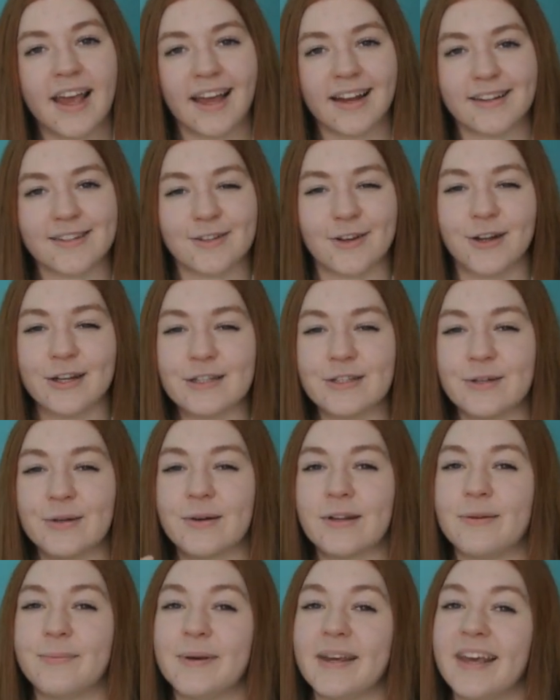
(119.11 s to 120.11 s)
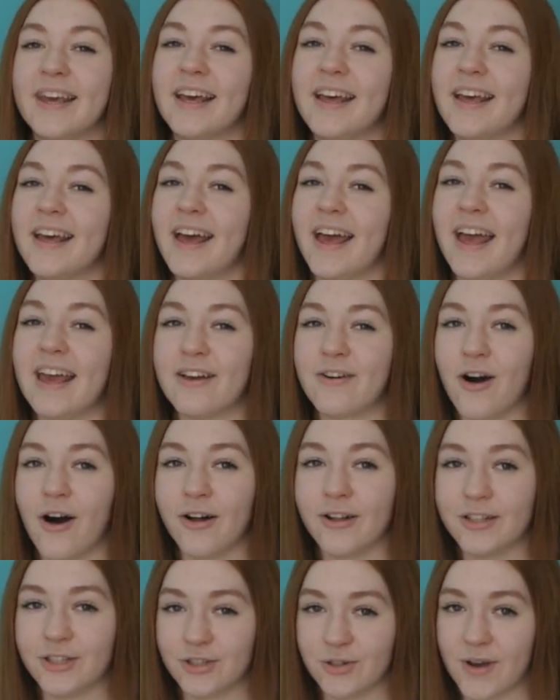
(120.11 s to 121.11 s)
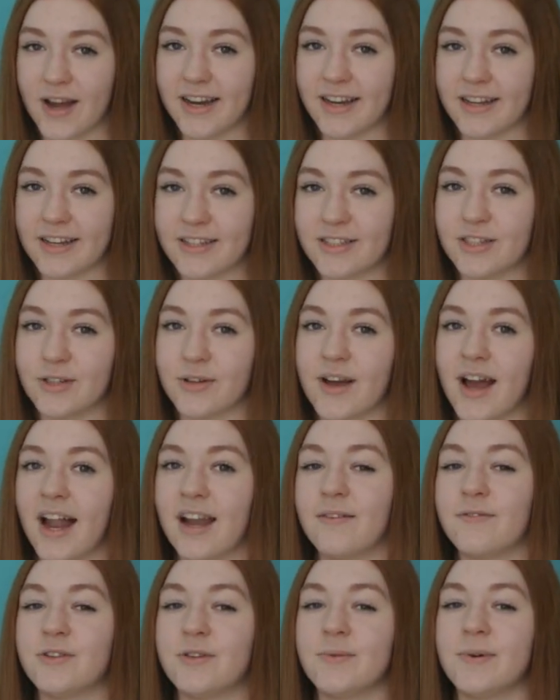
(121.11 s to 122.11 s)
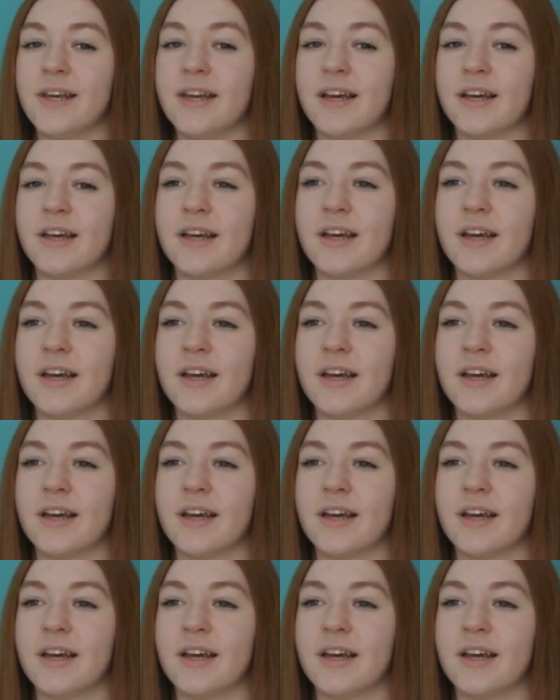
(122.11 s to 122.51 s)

and it's also going to be a college credit. So you're kind of doing